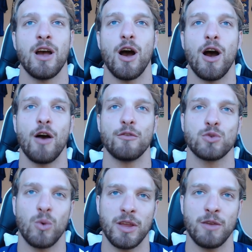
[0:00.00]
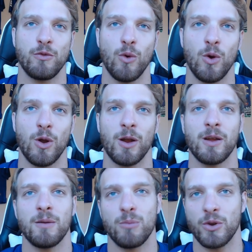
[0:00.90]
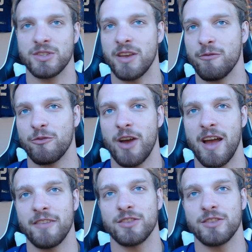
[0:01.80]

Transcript: of 24.75